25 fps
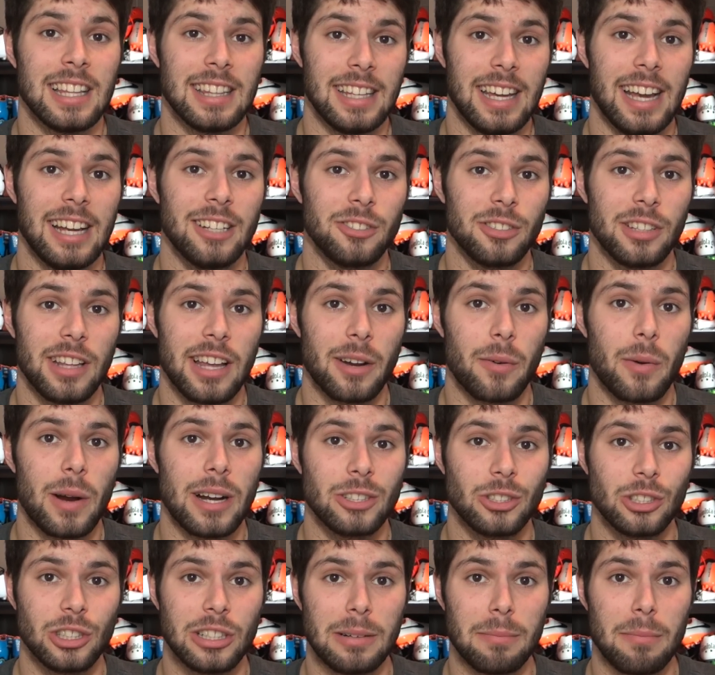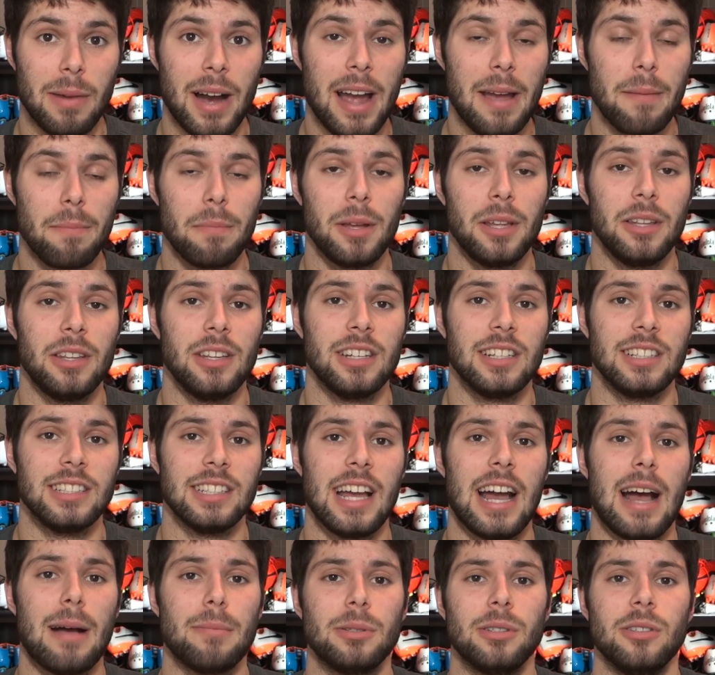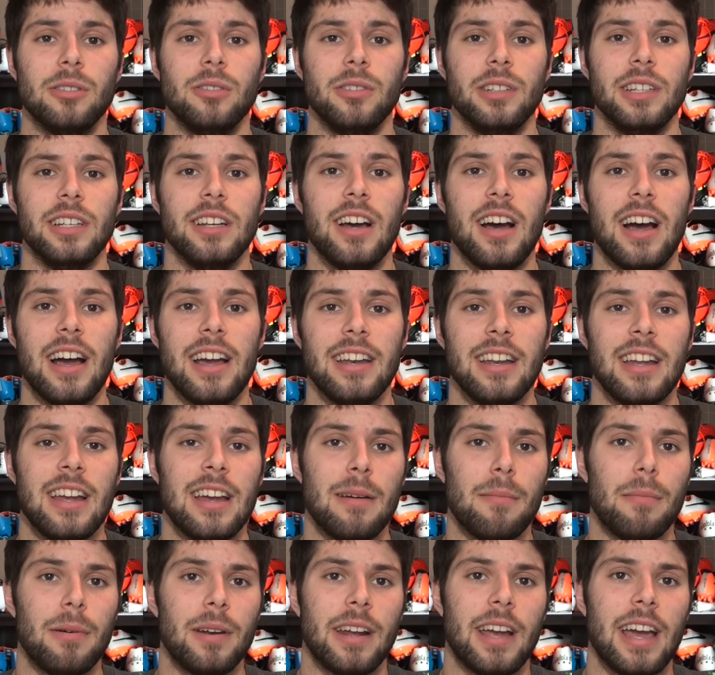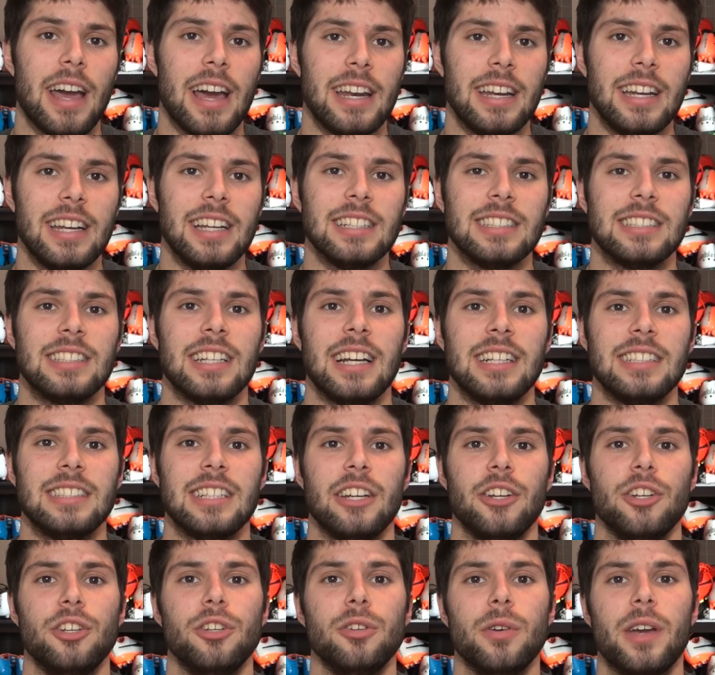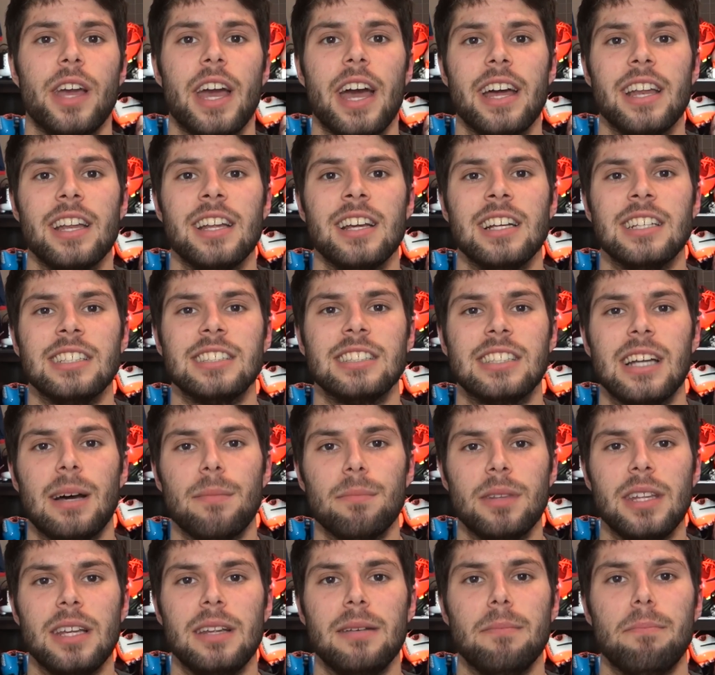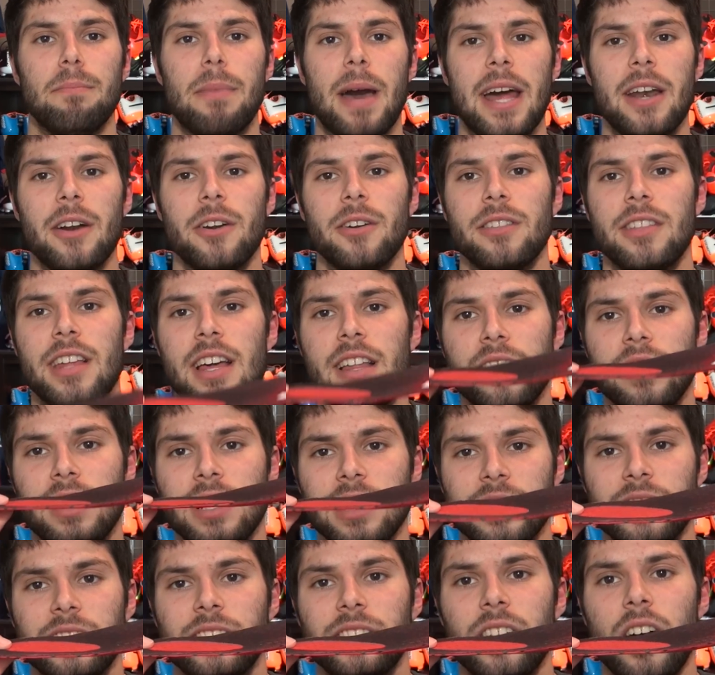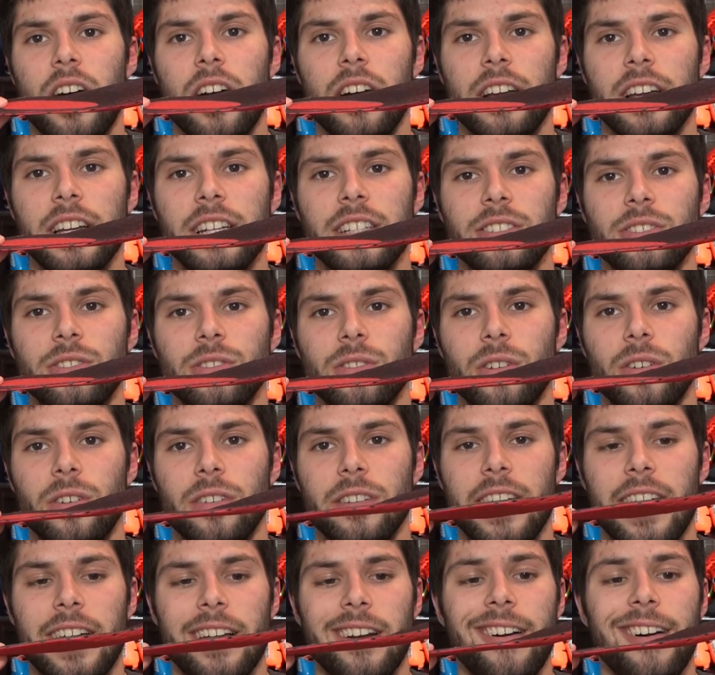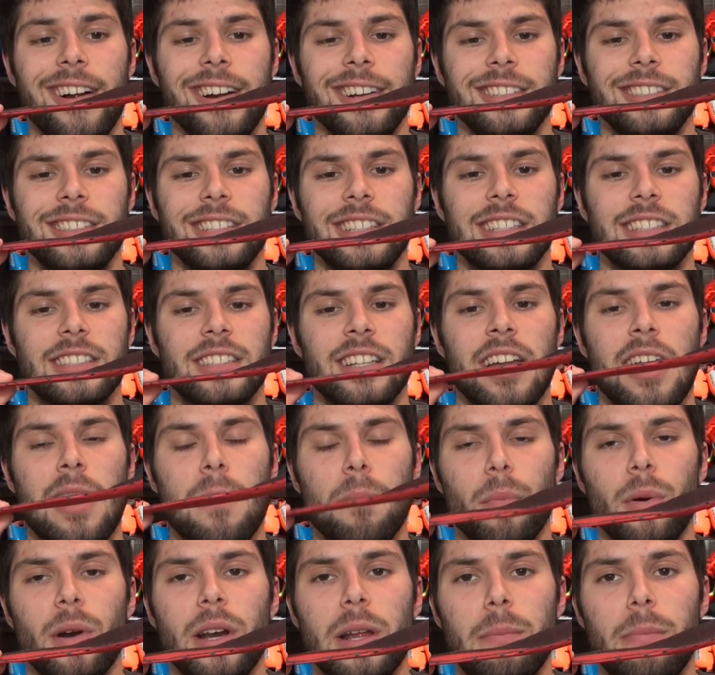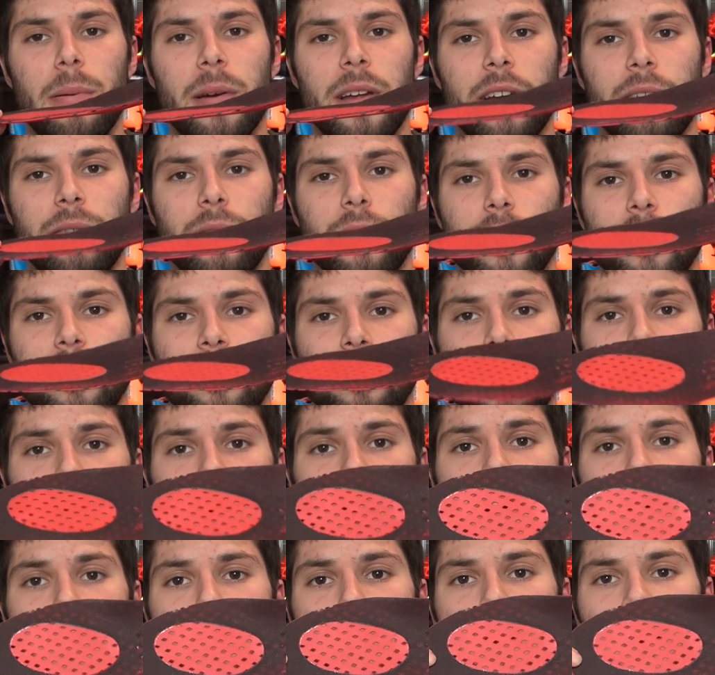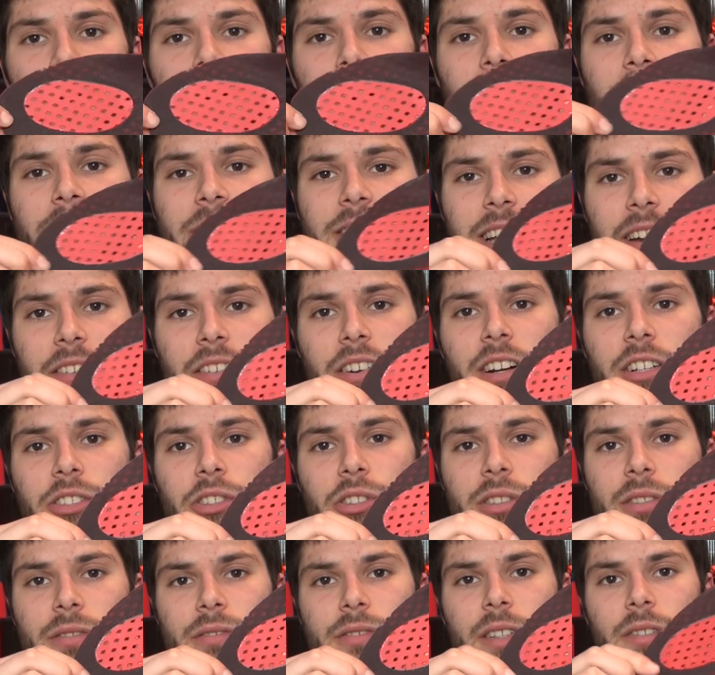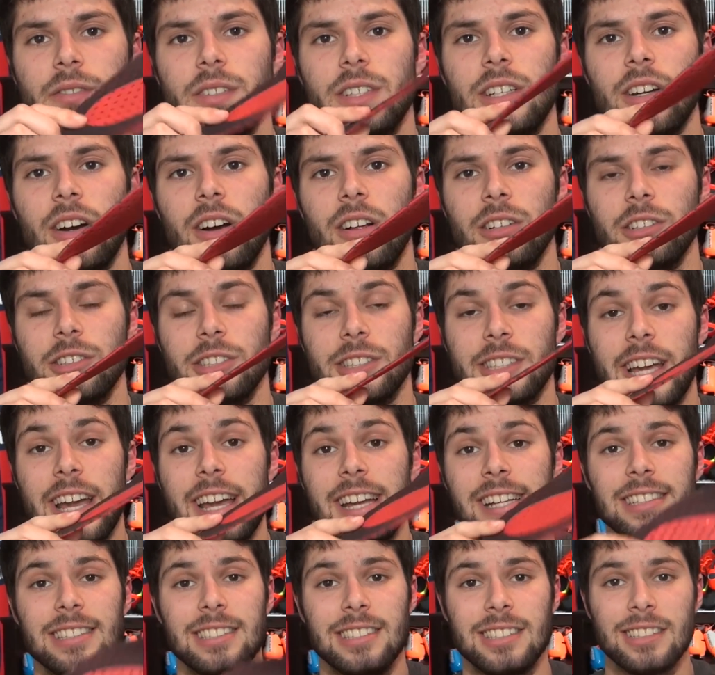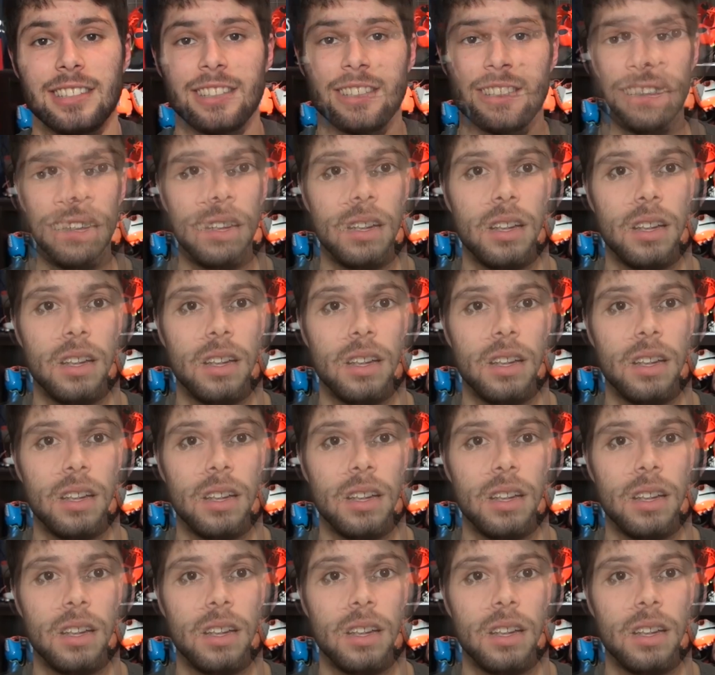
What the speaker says: The answer to that question, in my opinion, is absolutely not. But again, it is nice that you do get something better than this stock insole that honestly is pretty pitiful for a pair of $750 skates.